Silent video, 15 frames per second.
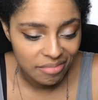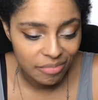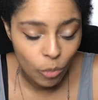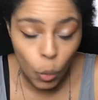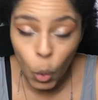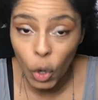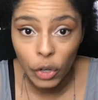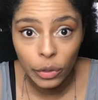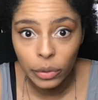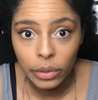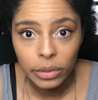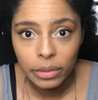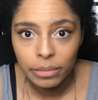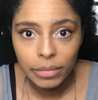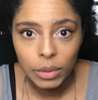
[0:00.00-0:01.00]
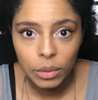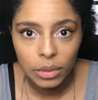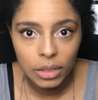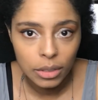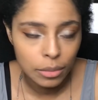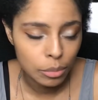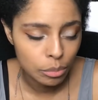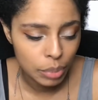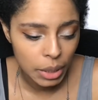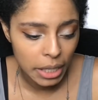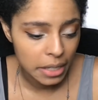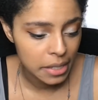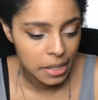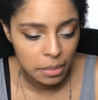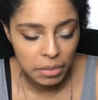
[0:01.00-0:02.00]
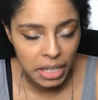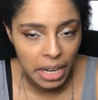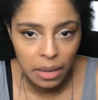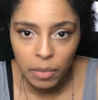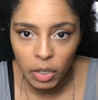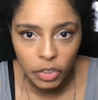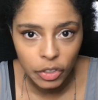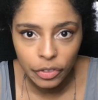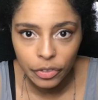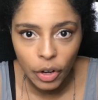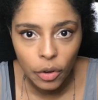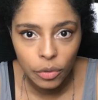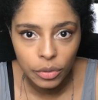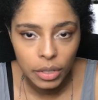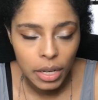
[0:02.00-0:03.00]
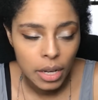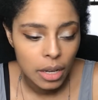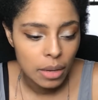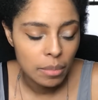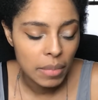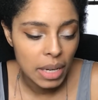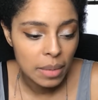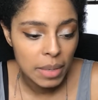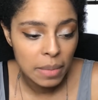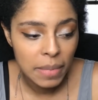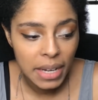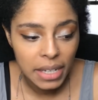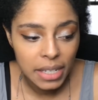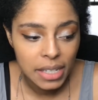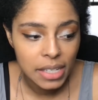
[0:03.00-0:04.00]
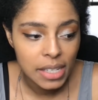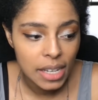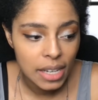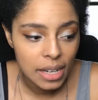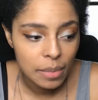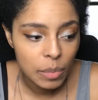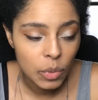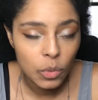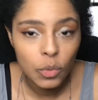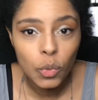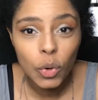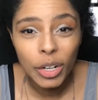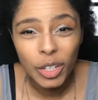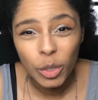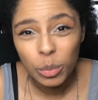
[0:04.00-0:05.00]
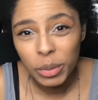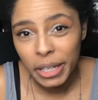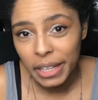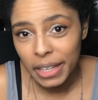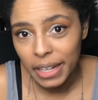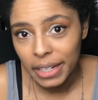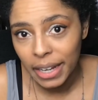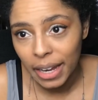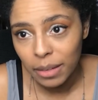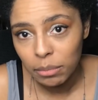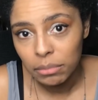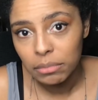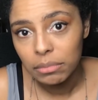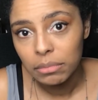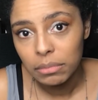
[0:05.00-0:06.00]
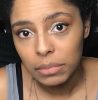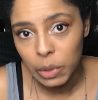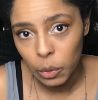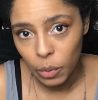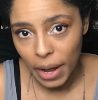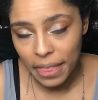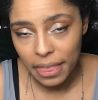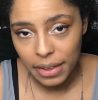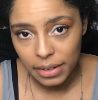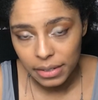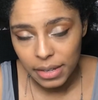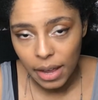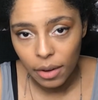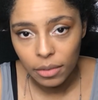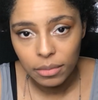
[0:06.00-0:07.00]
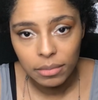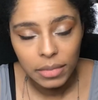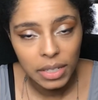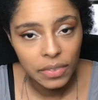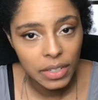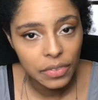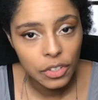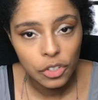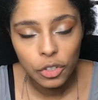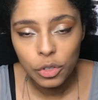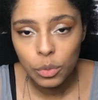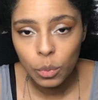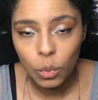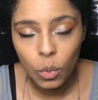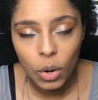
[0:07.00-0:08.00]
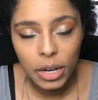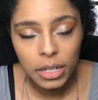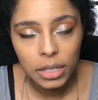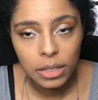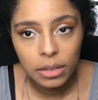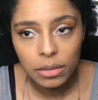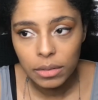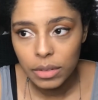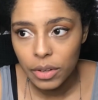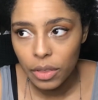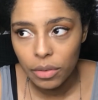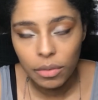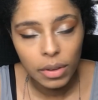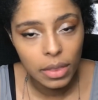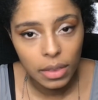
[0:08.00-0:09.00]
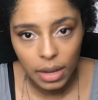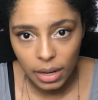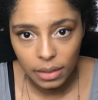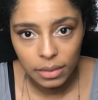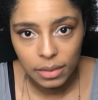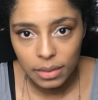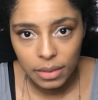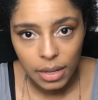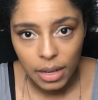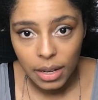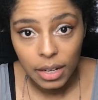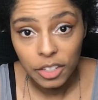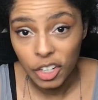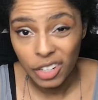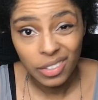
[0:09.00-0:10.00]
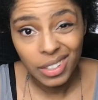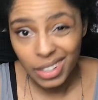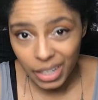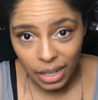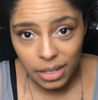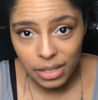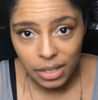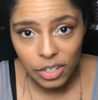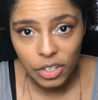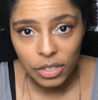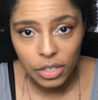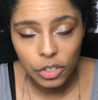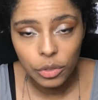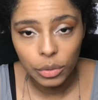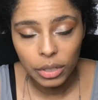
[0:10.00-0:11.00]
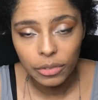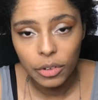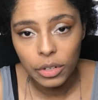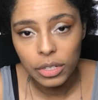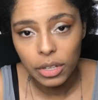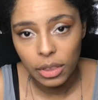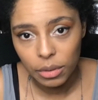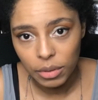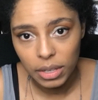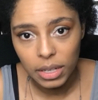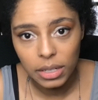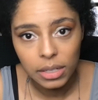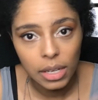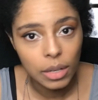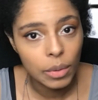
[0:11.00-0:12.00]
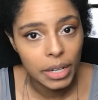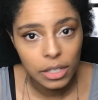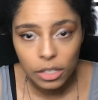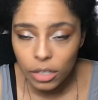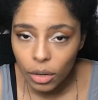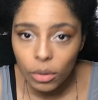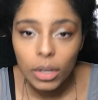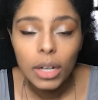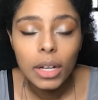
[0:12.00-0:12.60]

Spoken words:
Wordle or play some game on your phone, maybe make it so that before you play that game, you write things out, even if it's just 1 to 3 things. Generally, I suggest that you only focus on 3 things anyway, so